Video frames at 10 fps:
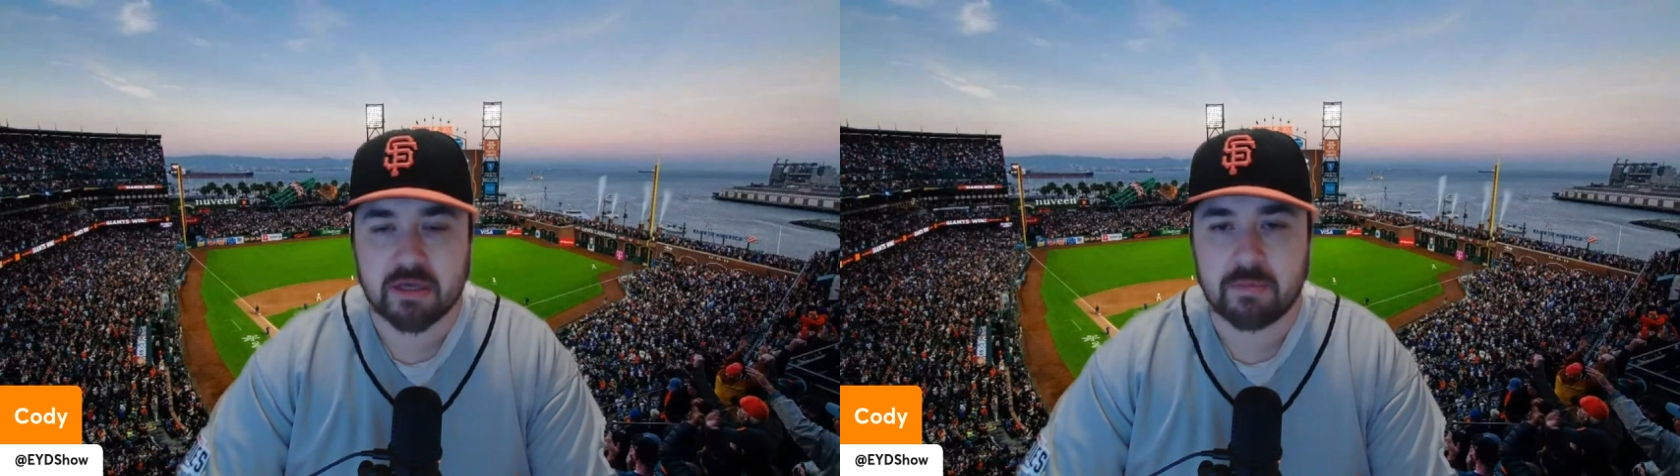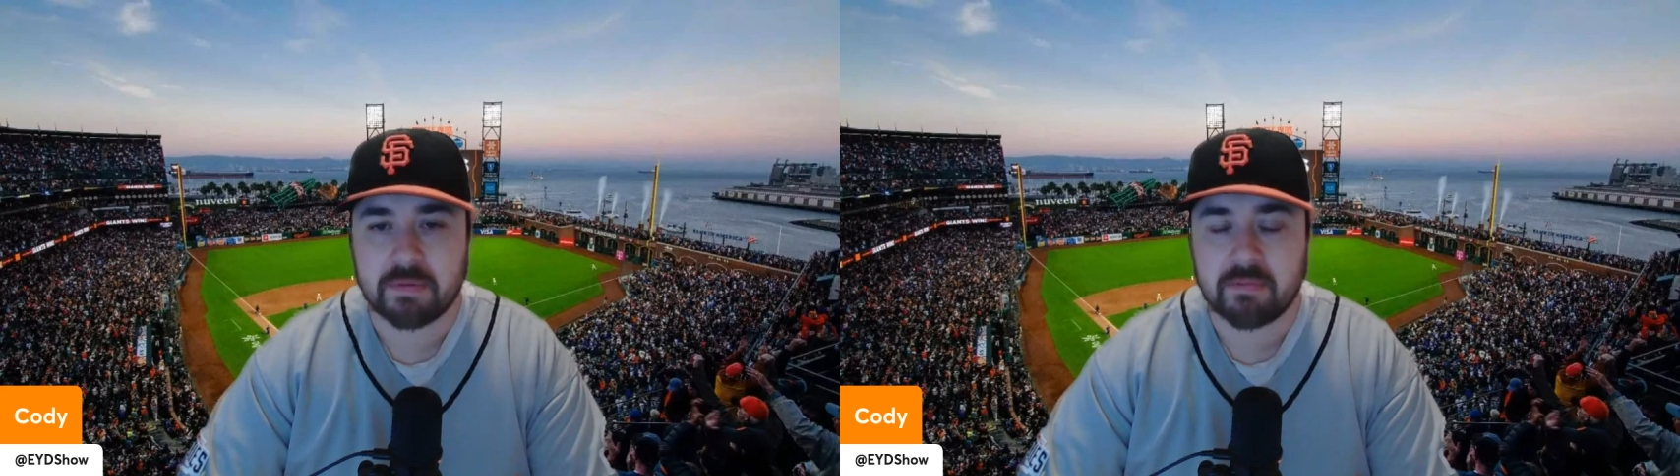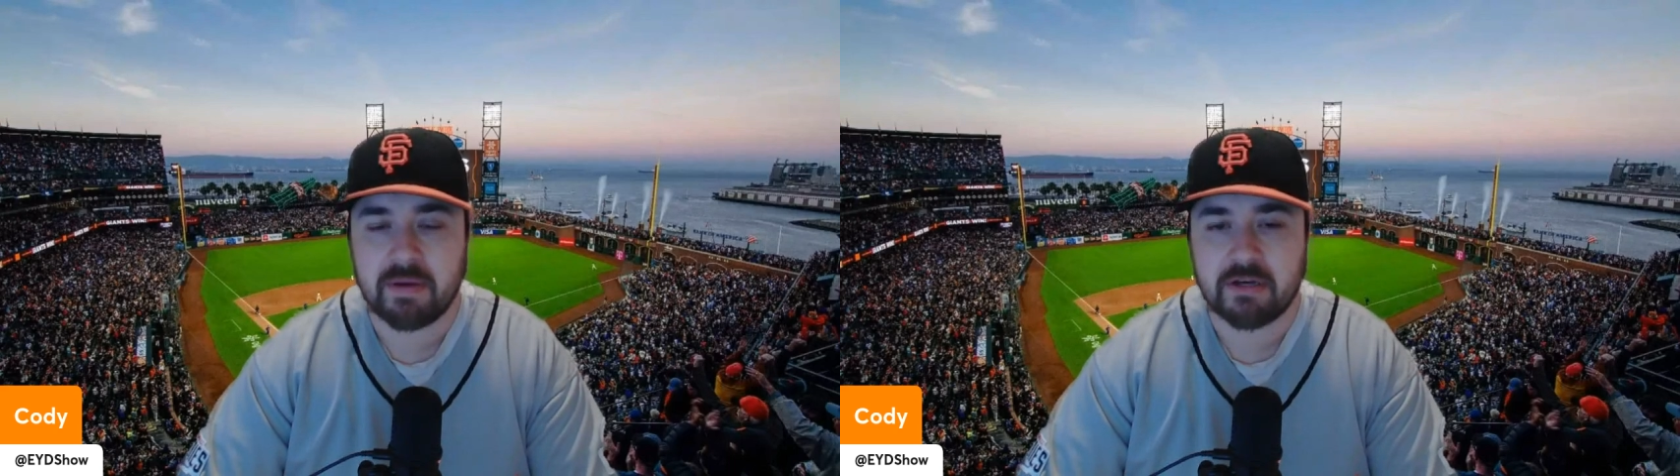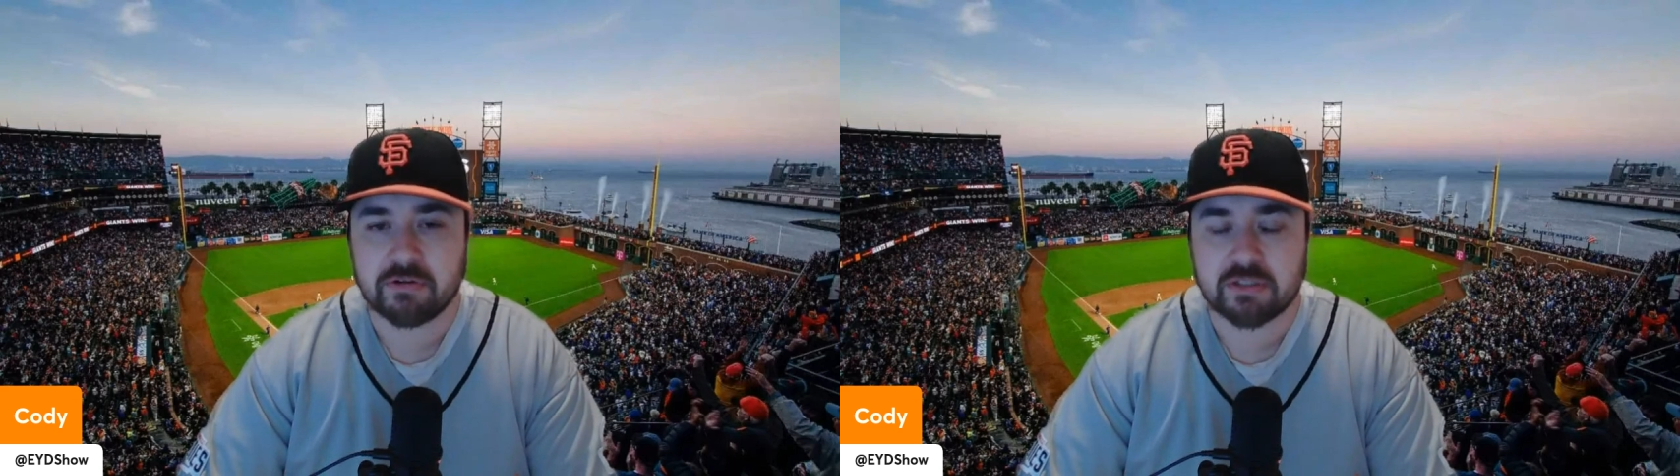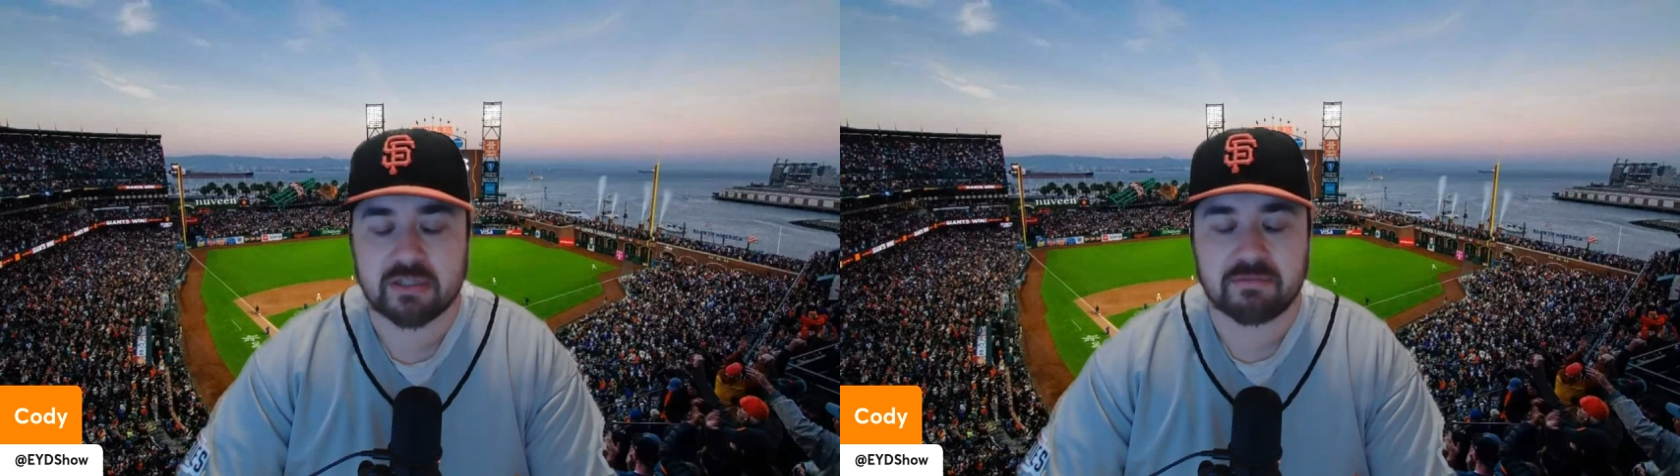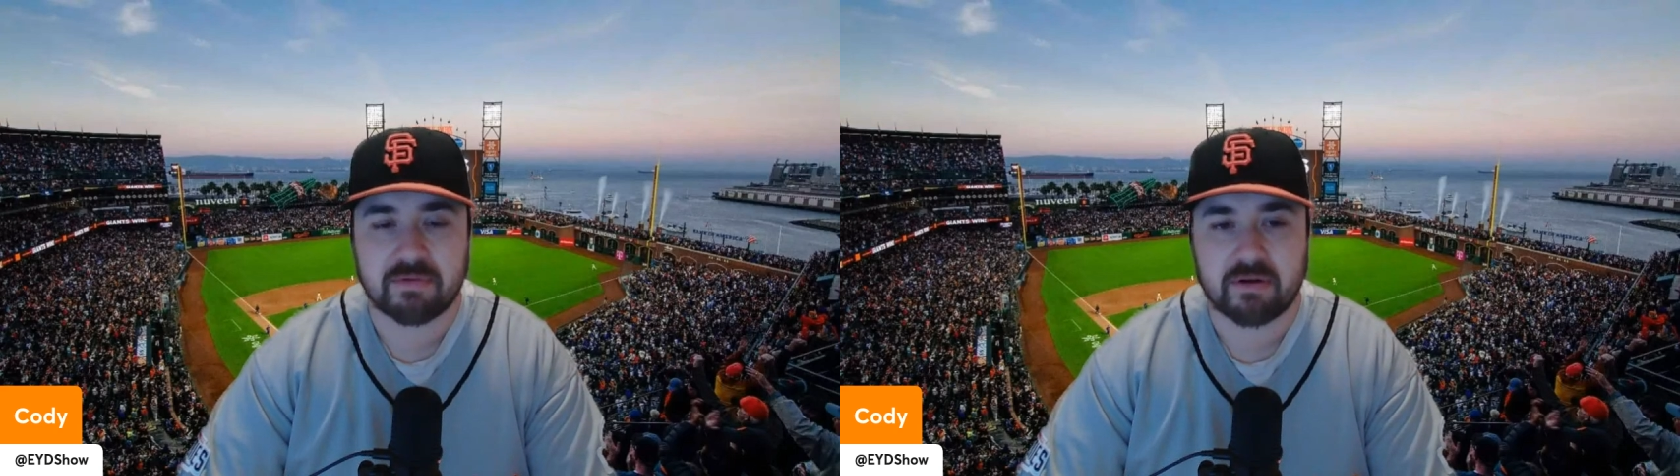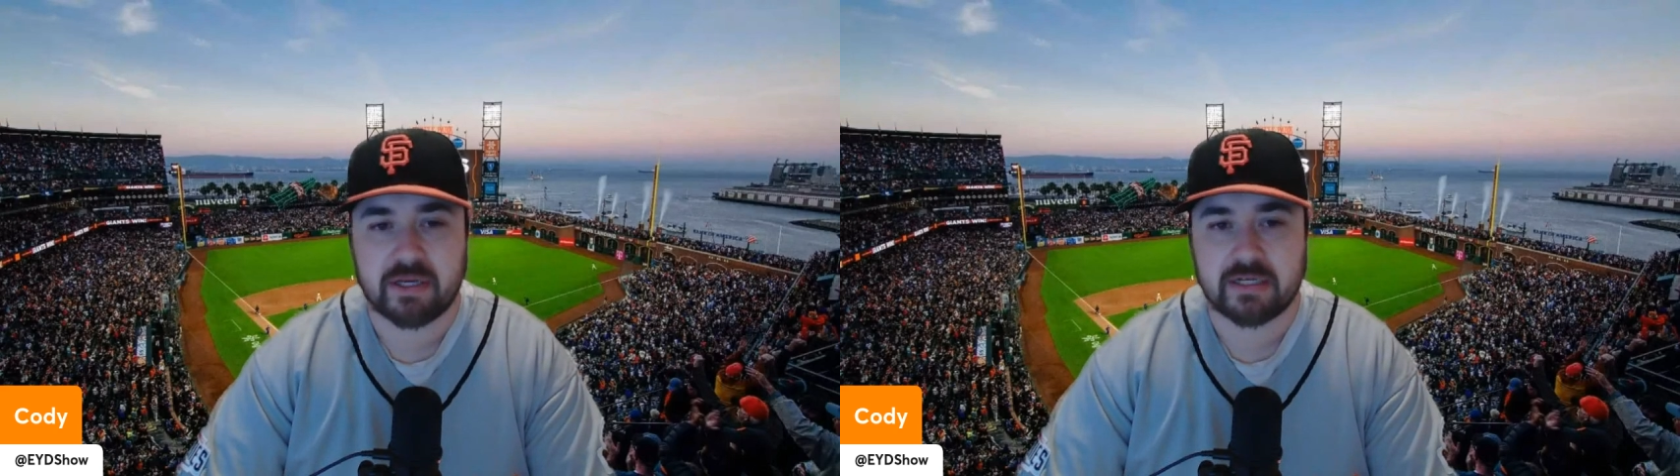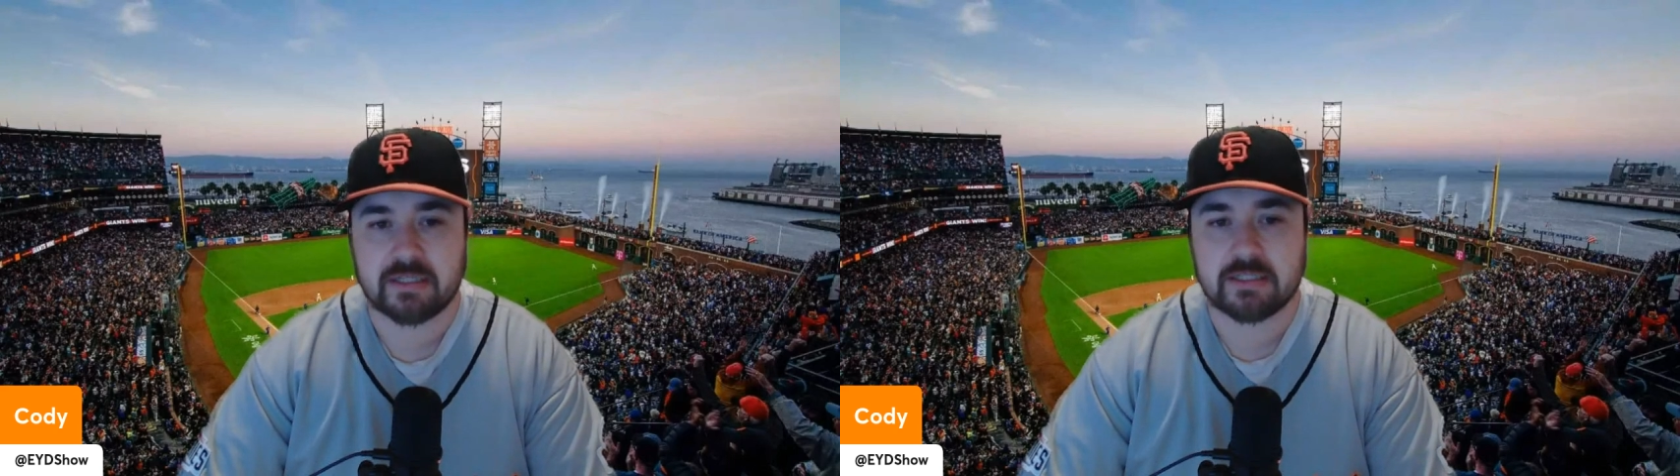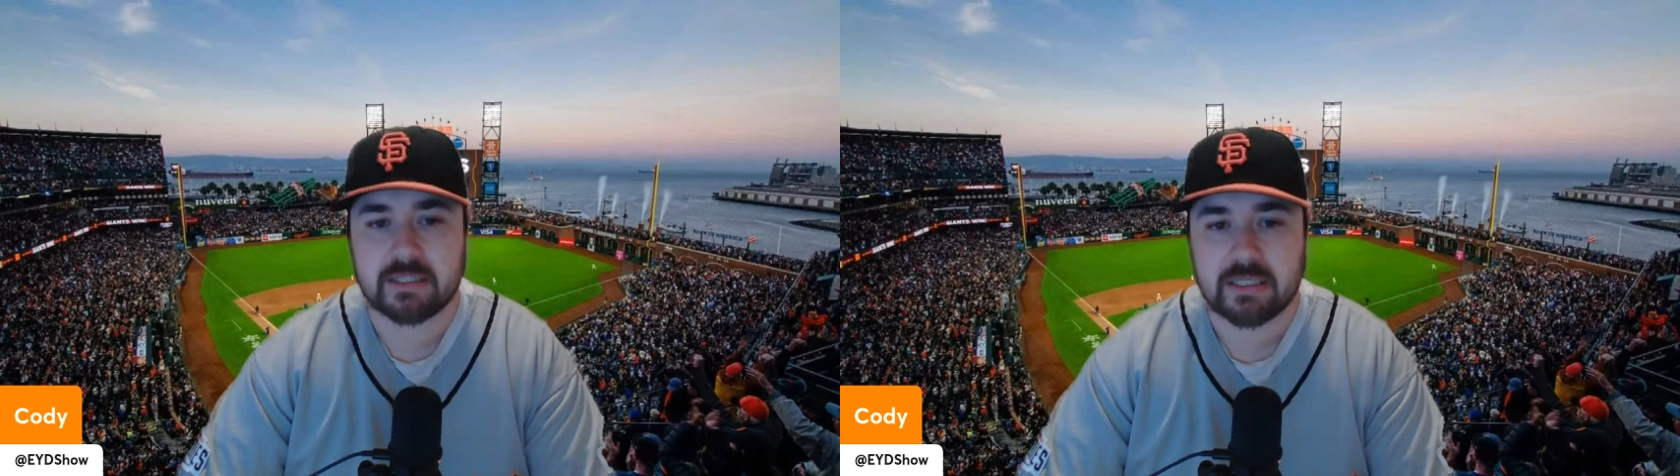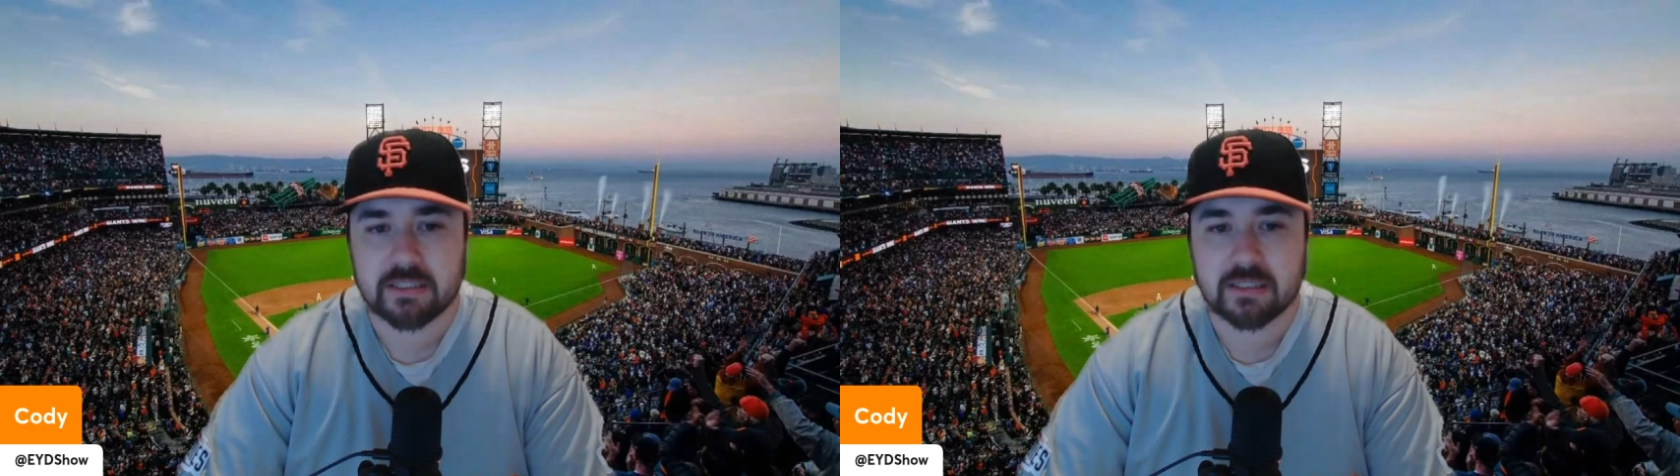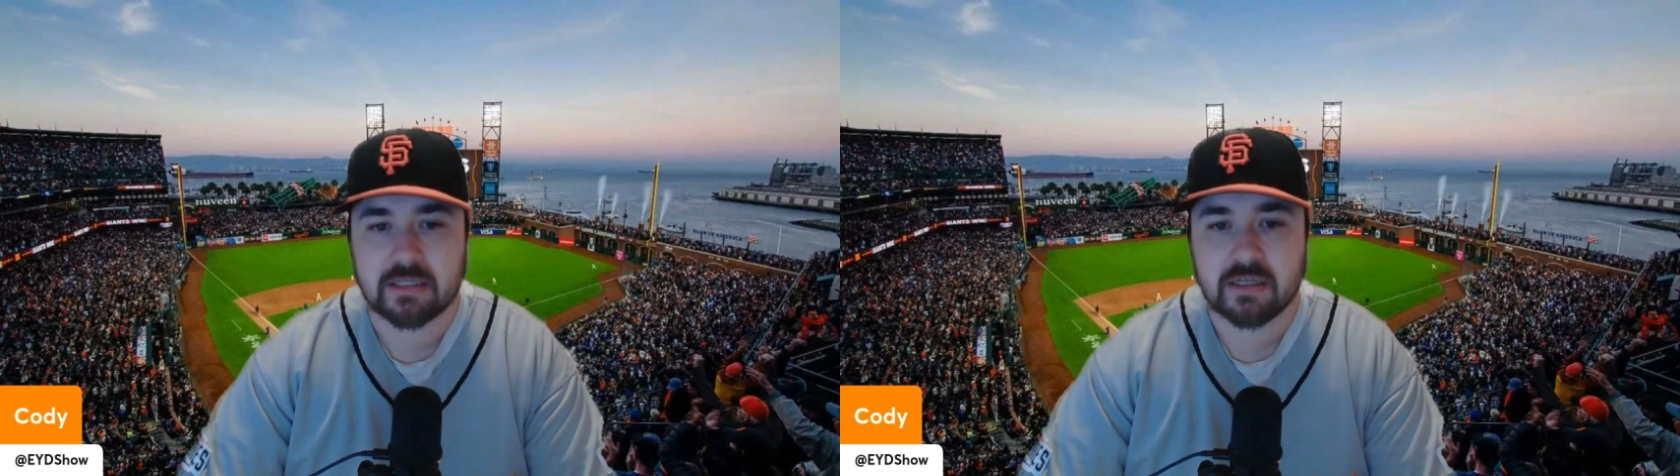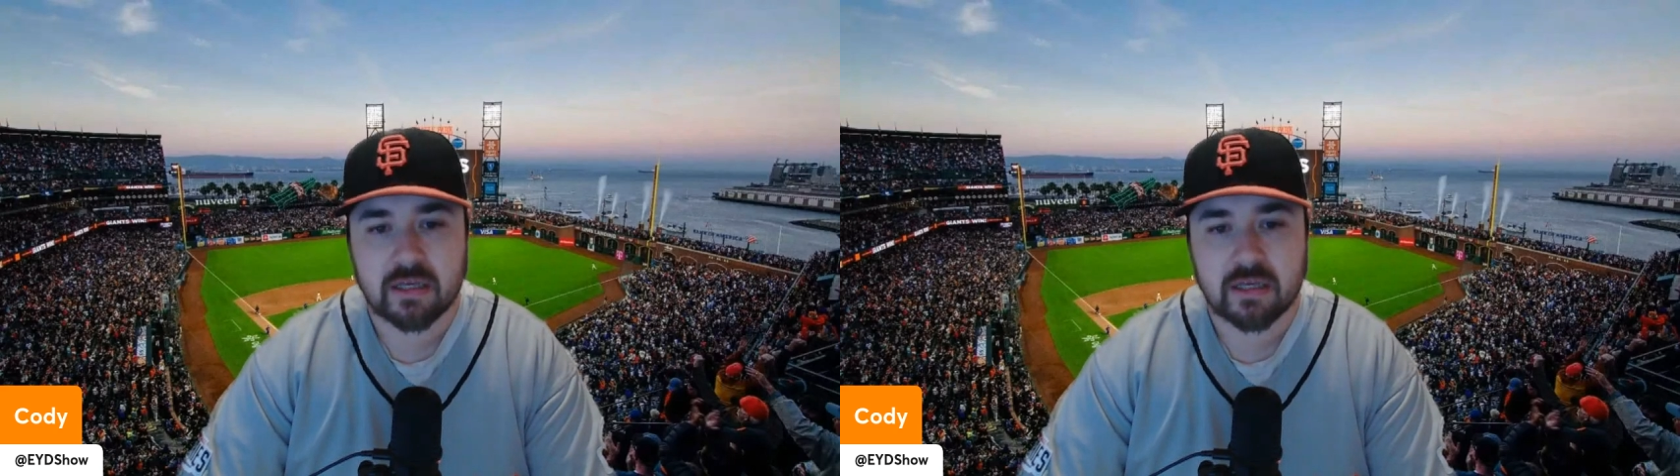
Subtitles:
up in the majors at the very end of the season.